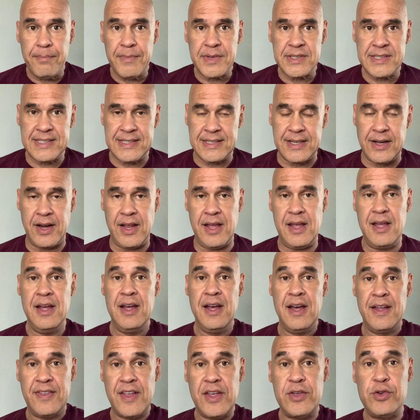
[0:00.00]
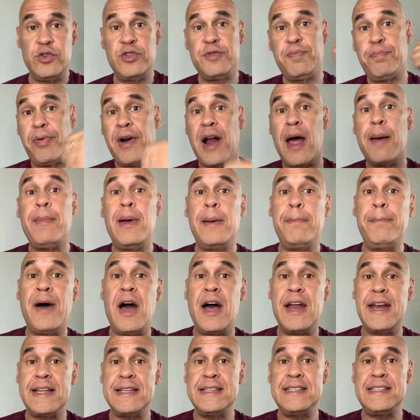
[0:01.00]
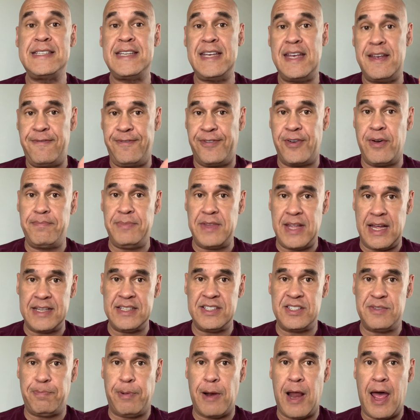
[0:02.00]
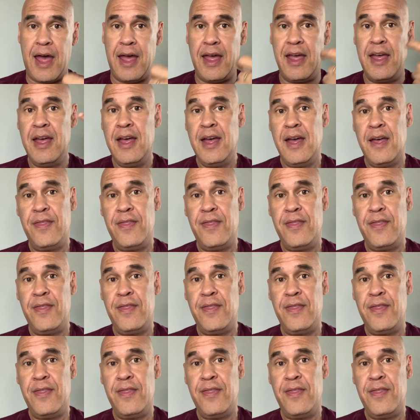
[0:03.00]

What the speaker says: study. They use Primebond NT from Dentsply.